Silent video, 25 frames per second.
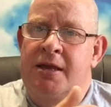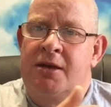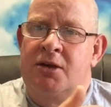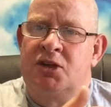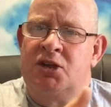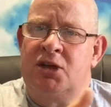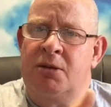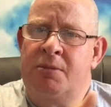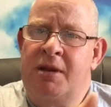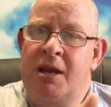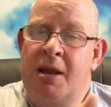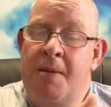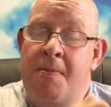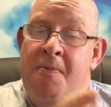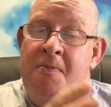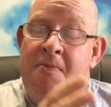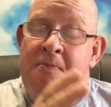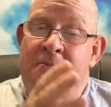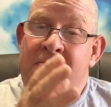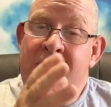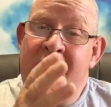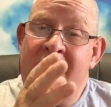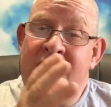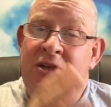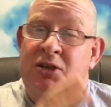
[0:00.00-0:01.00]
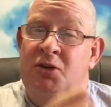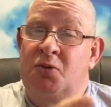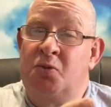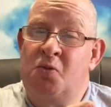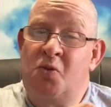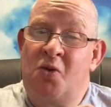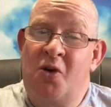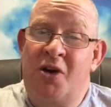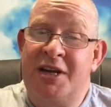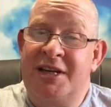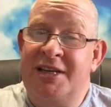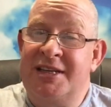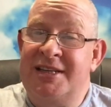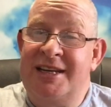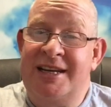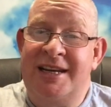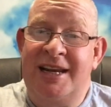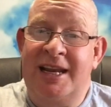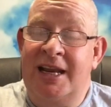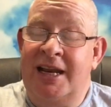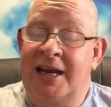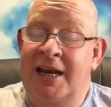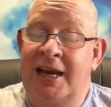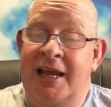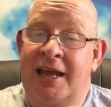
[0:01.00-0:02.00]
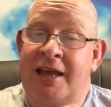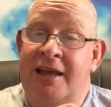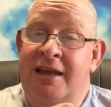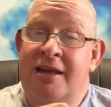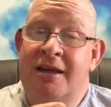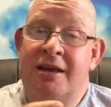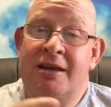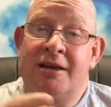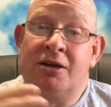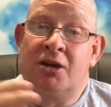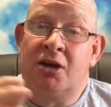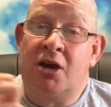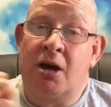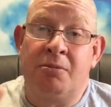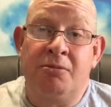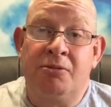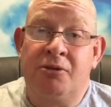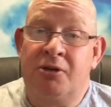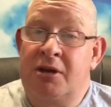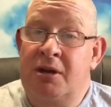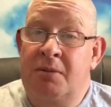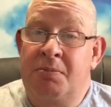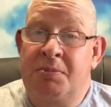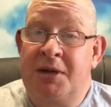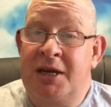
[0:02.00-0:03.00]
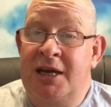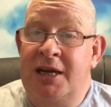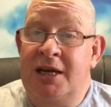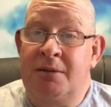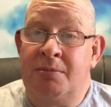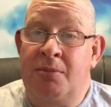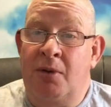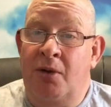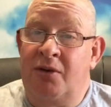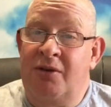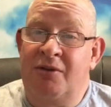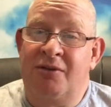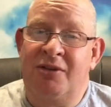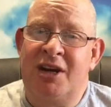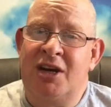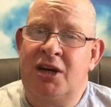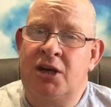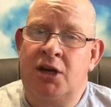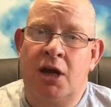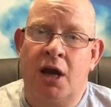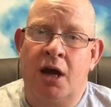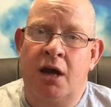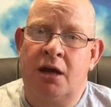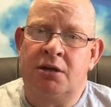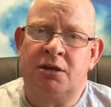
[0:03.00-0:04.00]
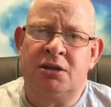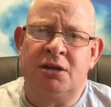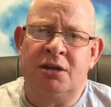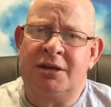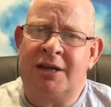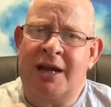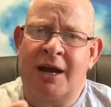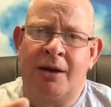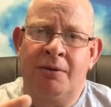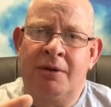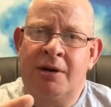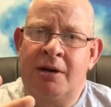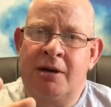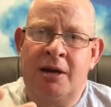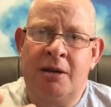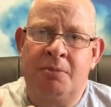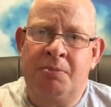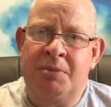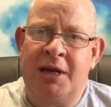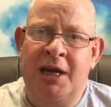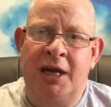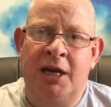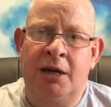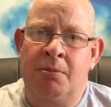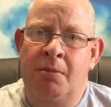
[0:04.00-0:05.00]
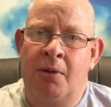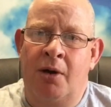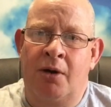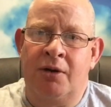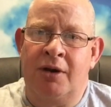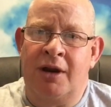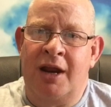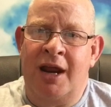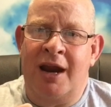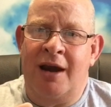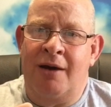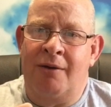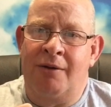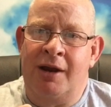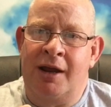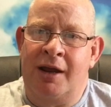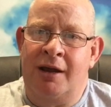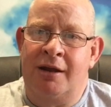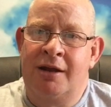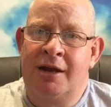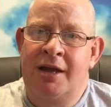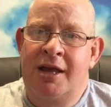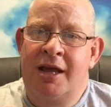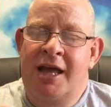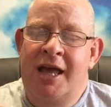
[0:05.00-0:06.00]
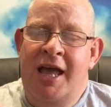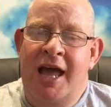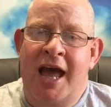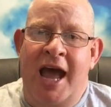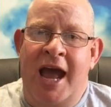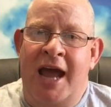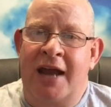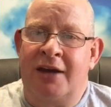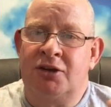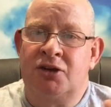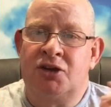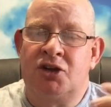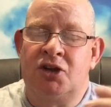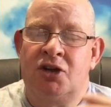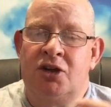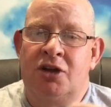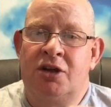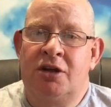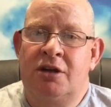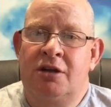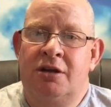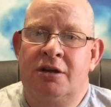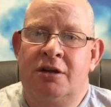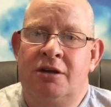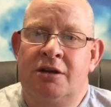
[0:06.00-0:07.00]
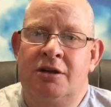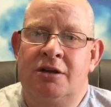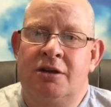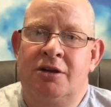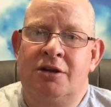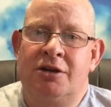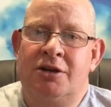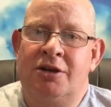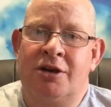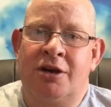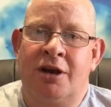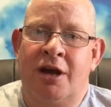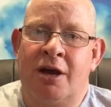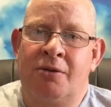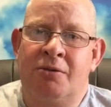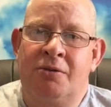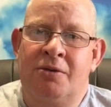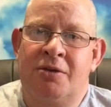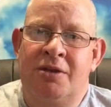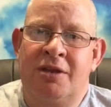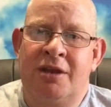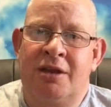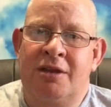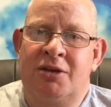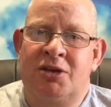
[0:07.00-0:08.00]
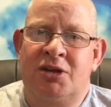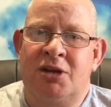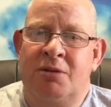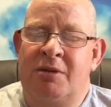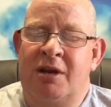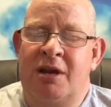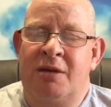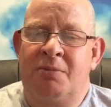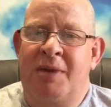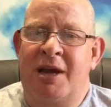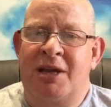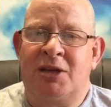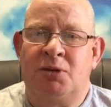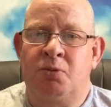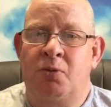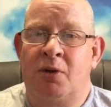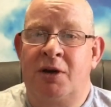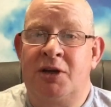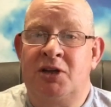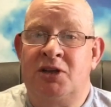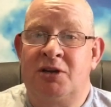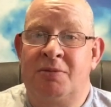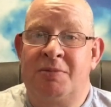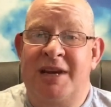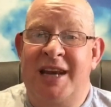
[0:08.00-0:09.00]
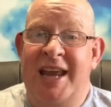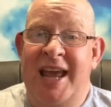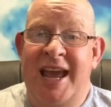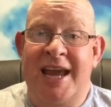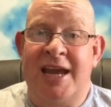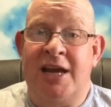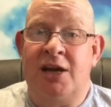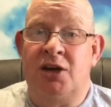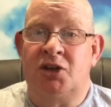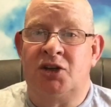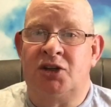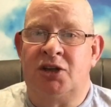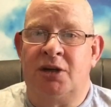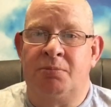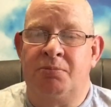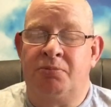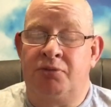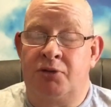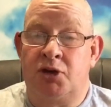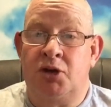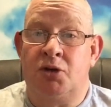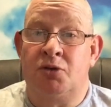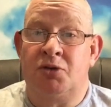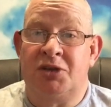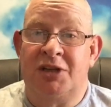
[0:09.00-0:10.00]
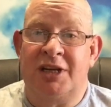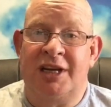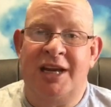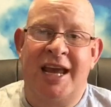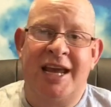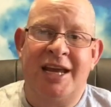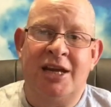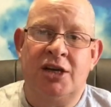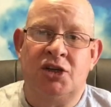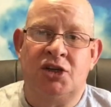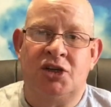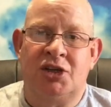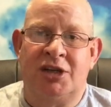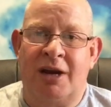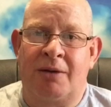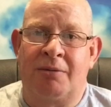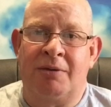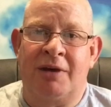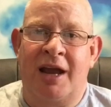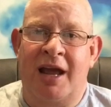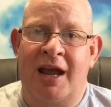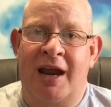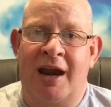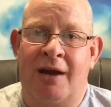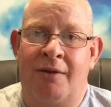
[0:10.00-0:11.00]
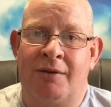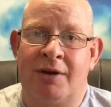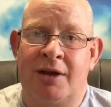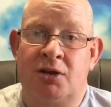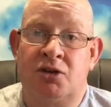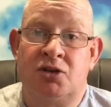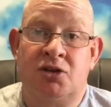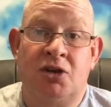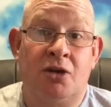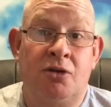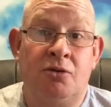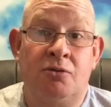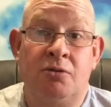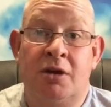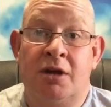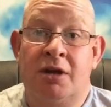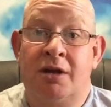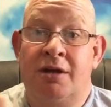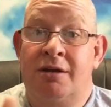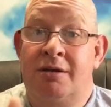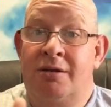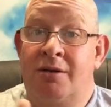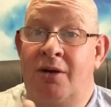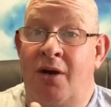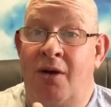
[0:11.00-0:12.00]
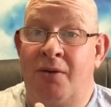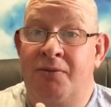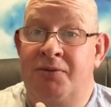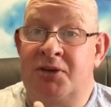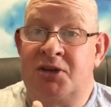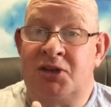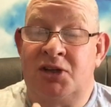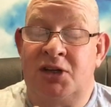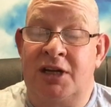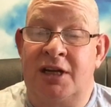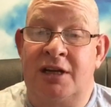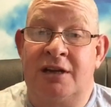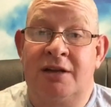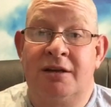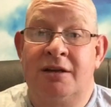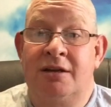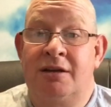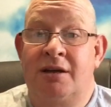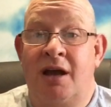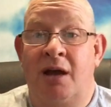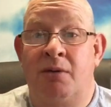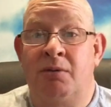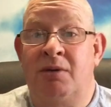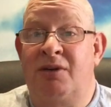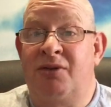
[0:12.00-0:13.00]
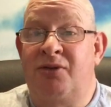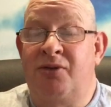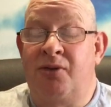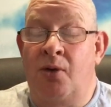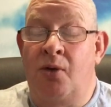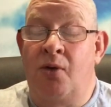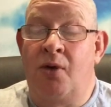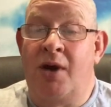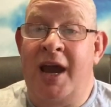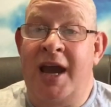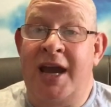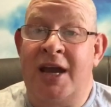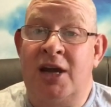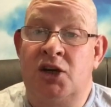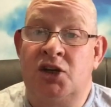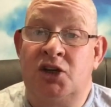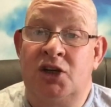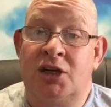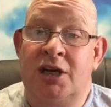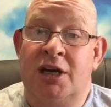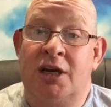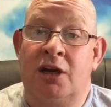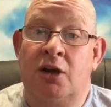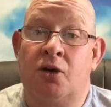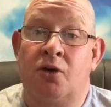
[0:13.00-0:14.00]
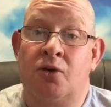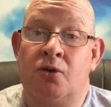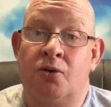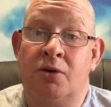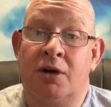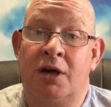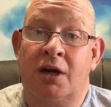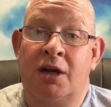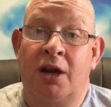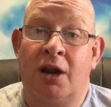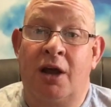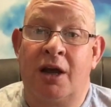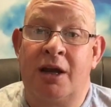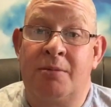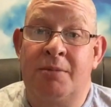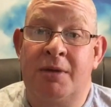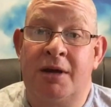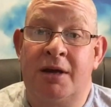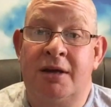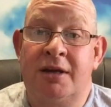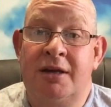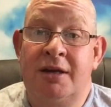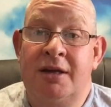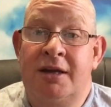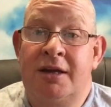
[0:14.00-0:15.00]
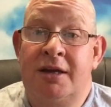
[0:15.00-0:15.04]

some of the best wines in Italy come from the Piedmont vineyards down in the Piedmont area, and you know, some of the best wines have been aged and produced and aged down that area. So obviously I would have thought aging in a cooler climate,